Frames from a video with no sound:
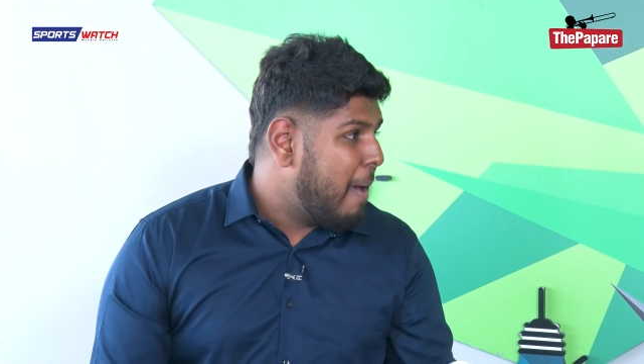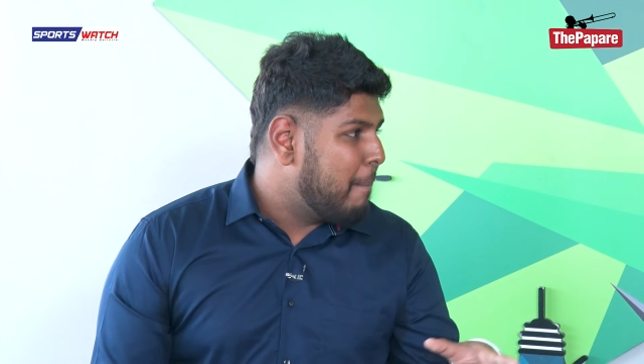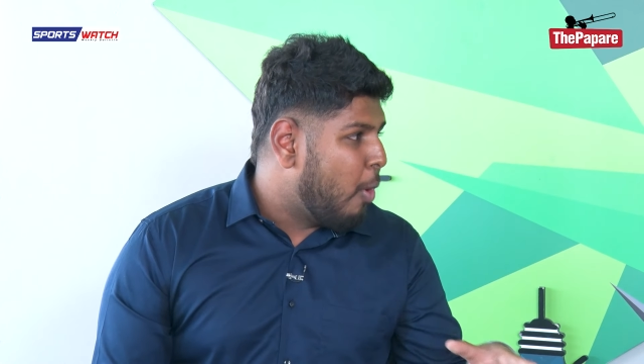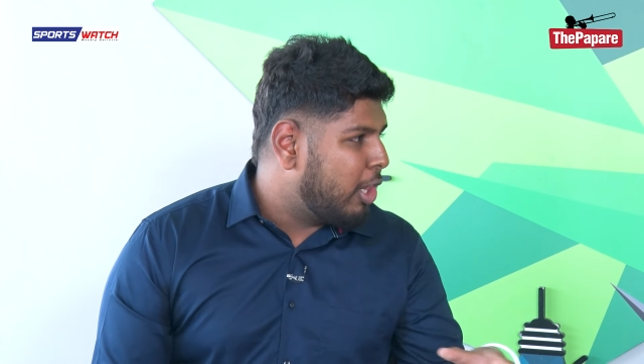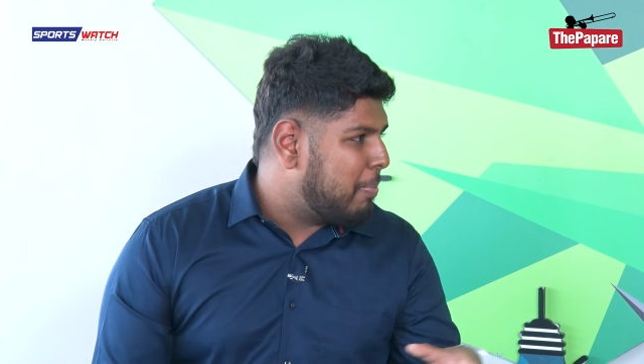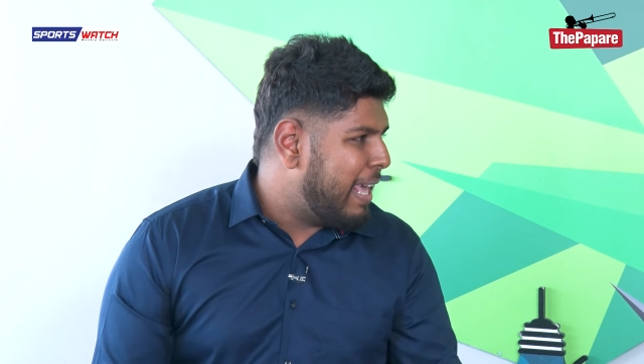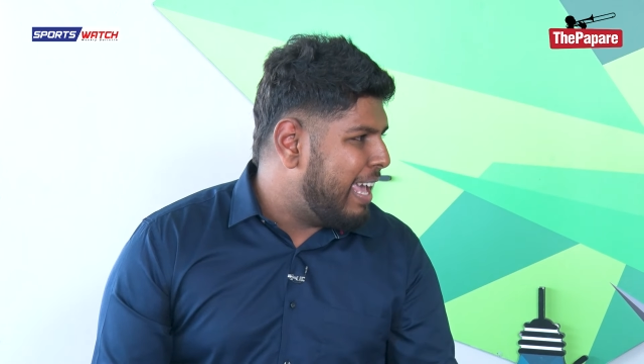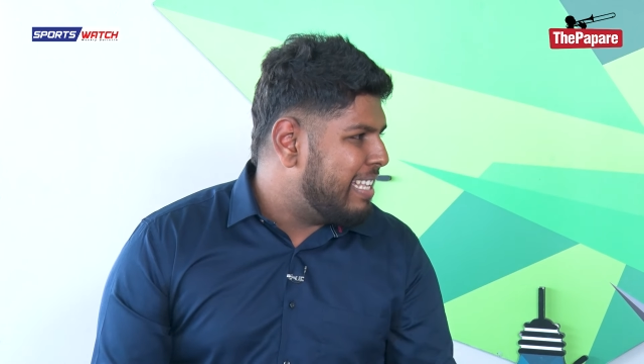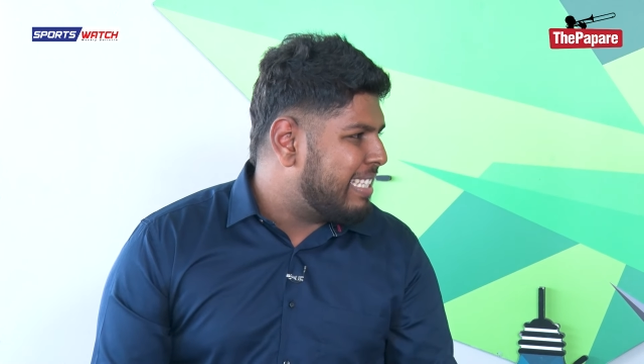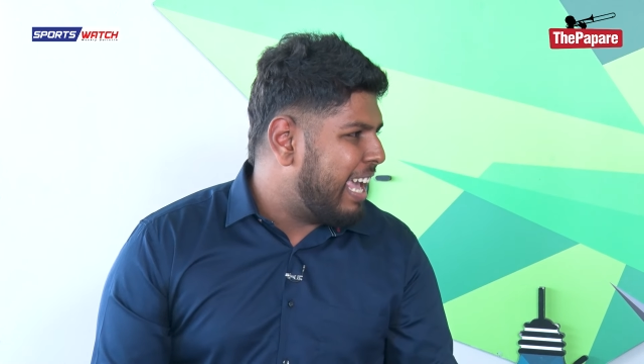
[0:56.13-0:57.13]
both
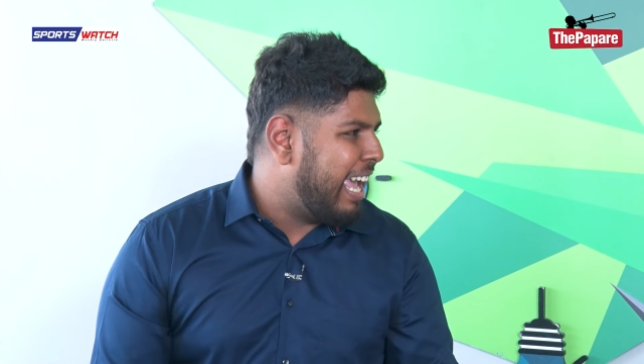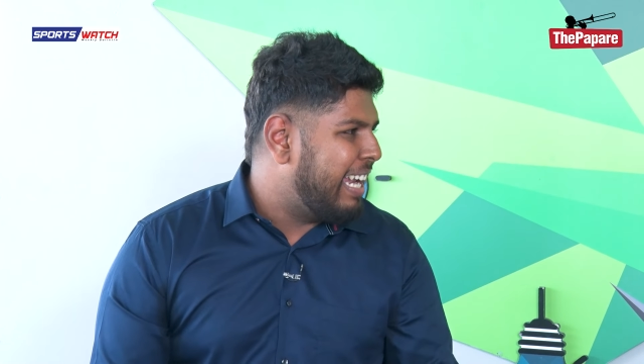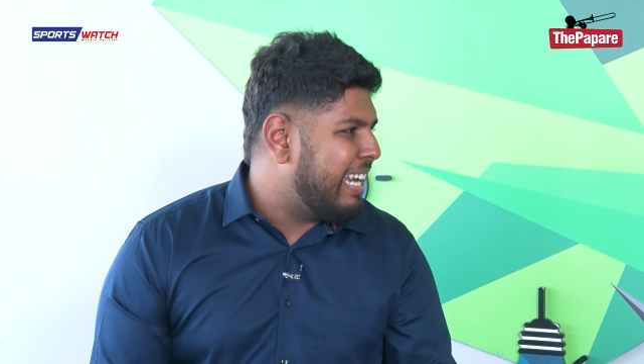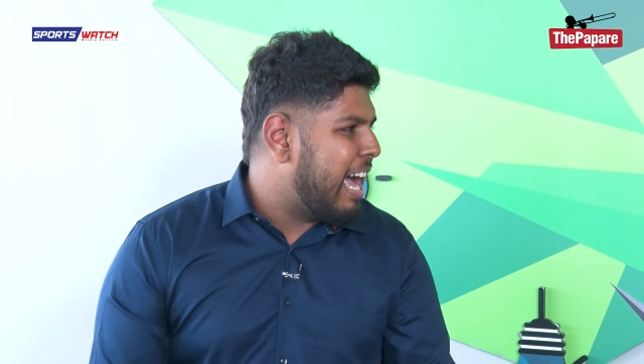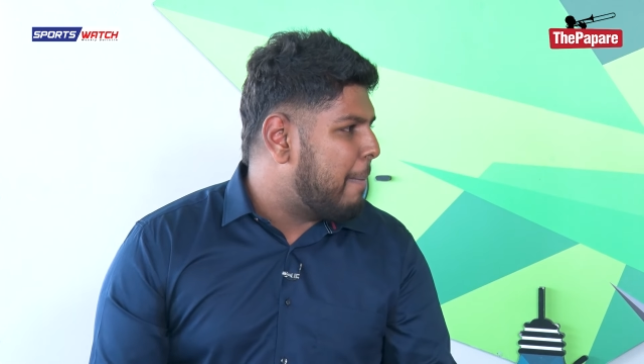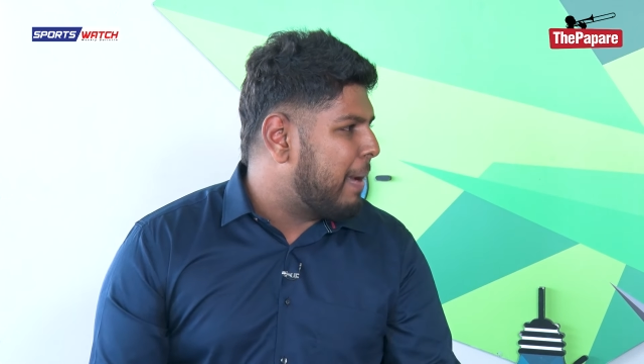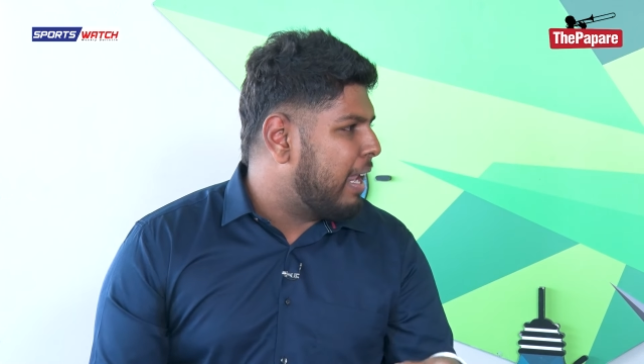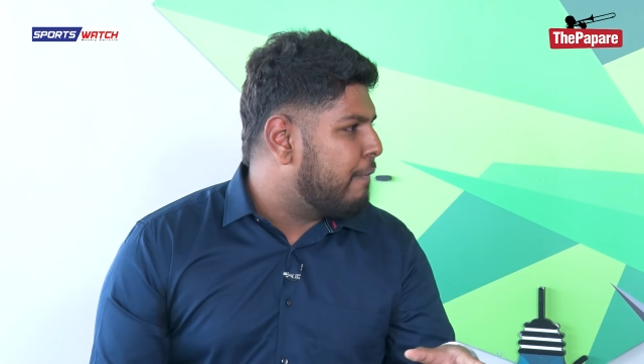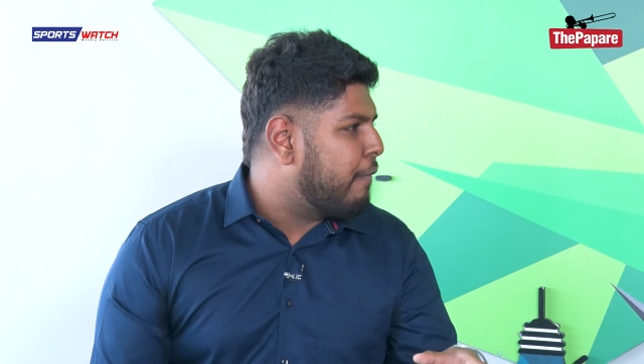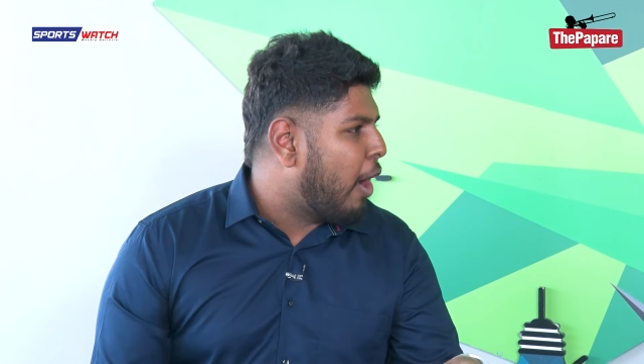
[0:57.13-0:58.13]
players ended up
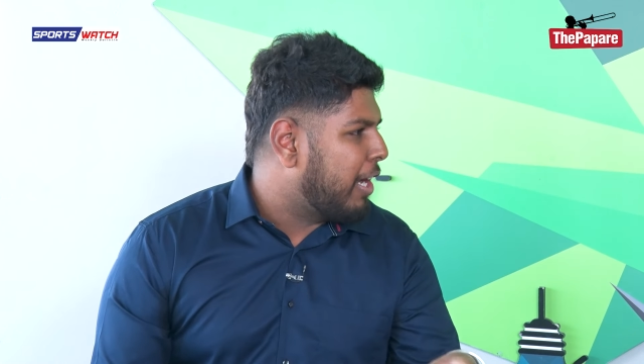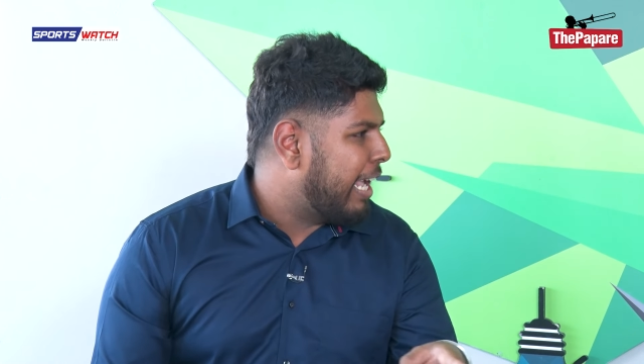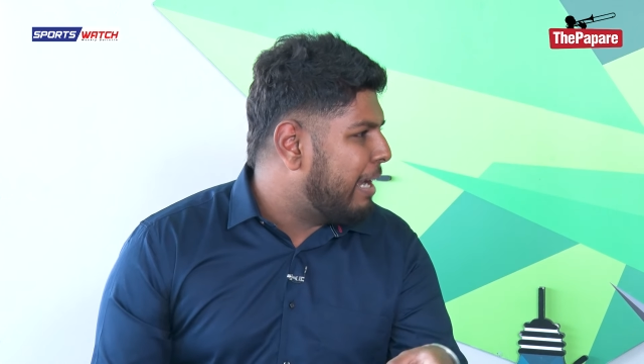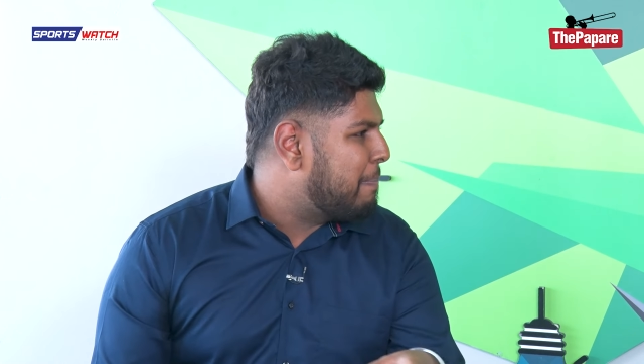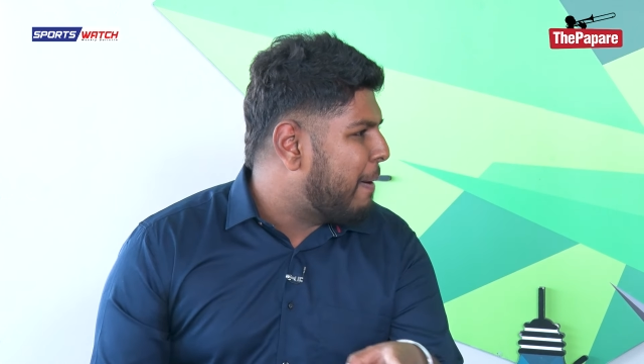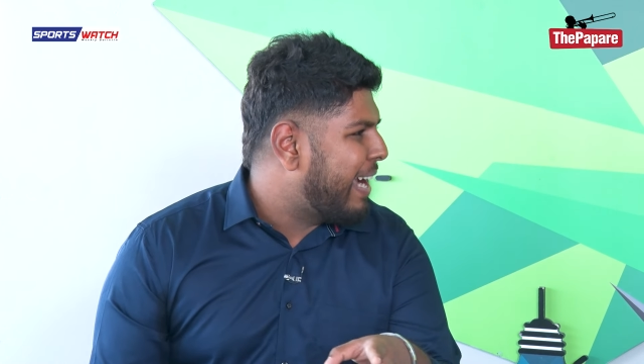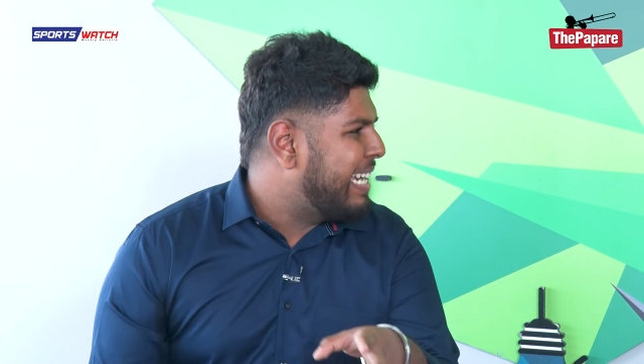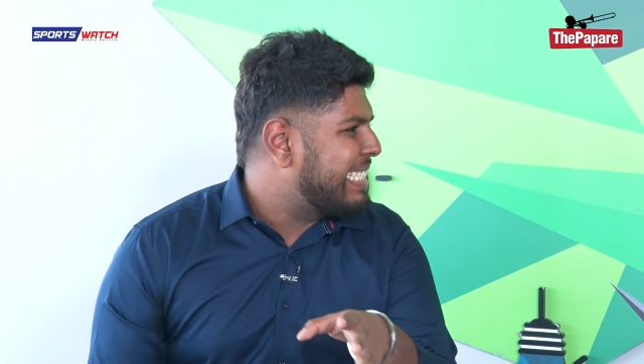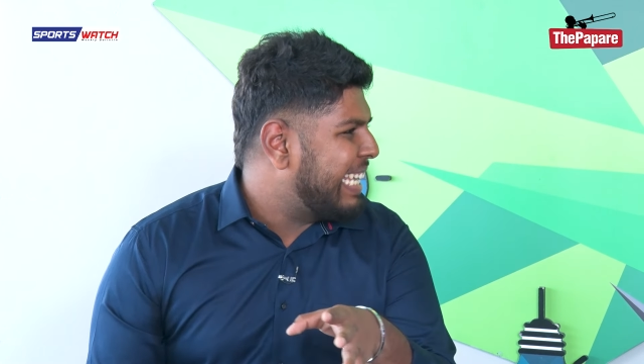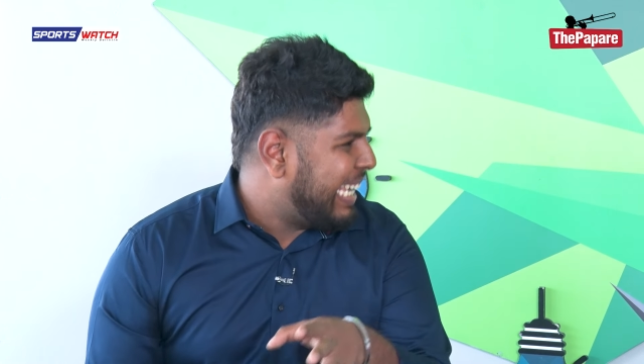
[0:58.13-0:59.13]
in 48
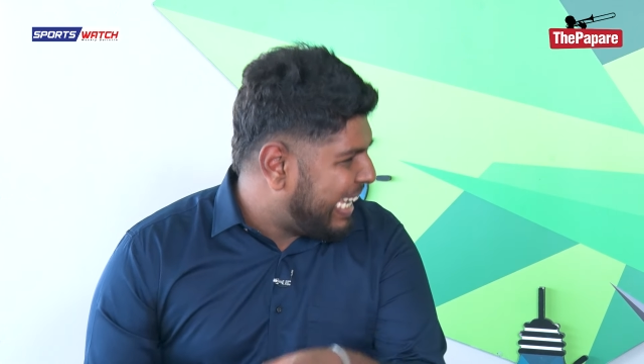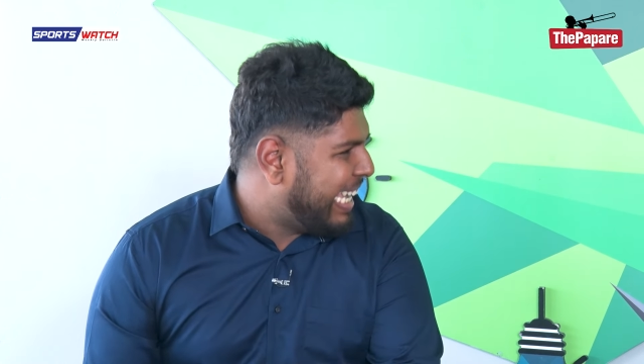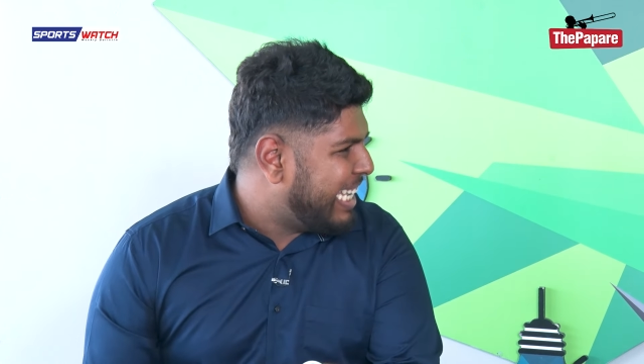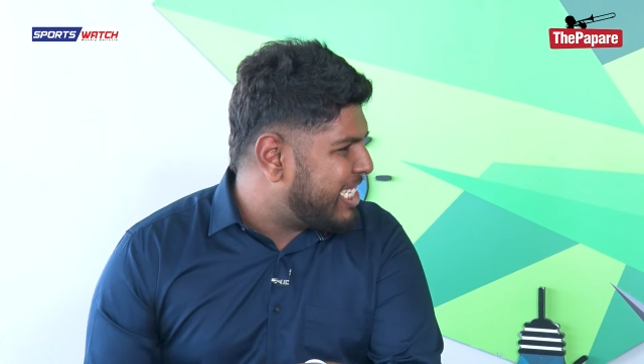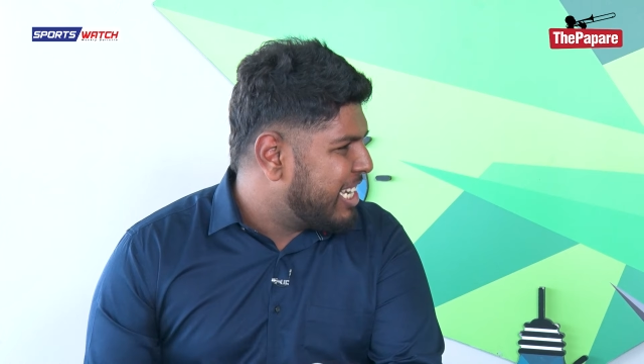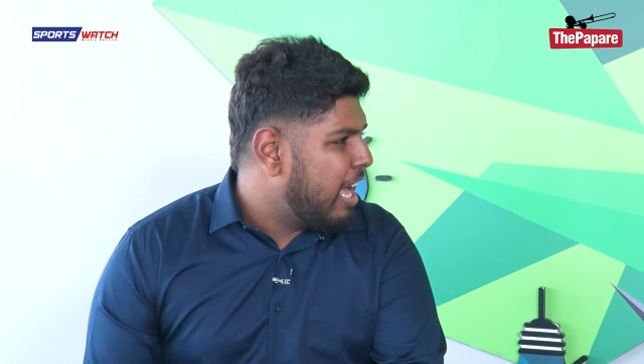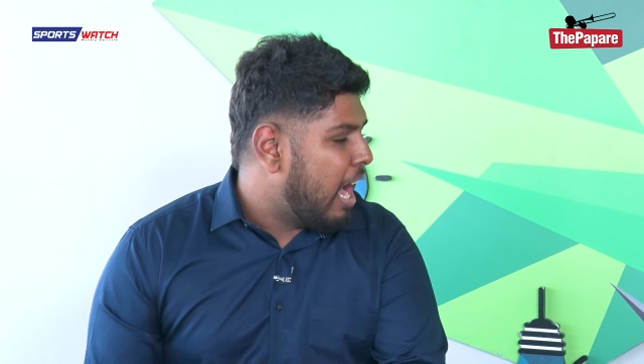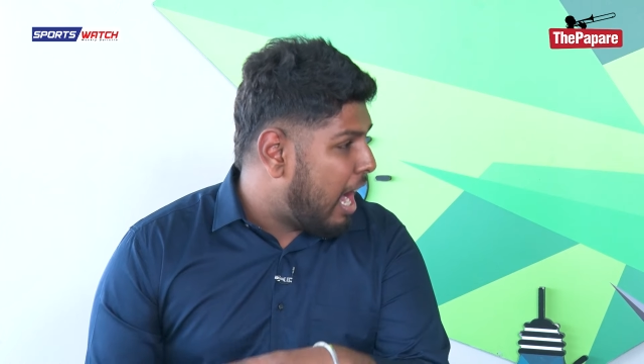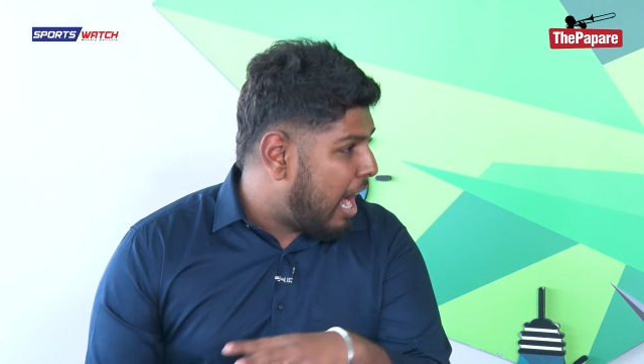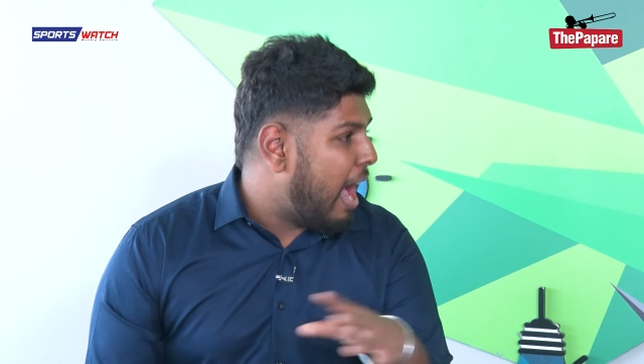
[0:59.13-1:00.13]
points each
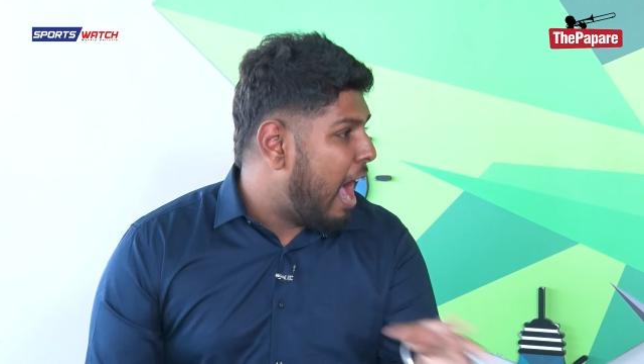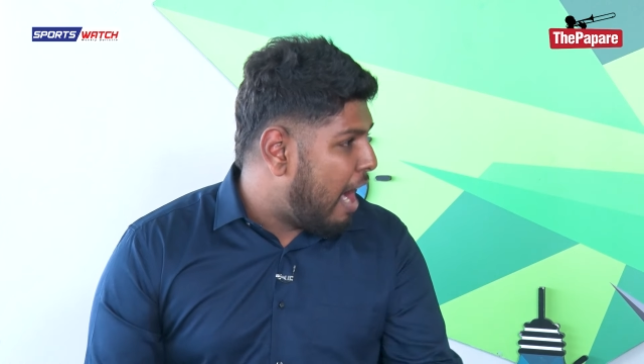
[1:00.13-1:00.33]
uh,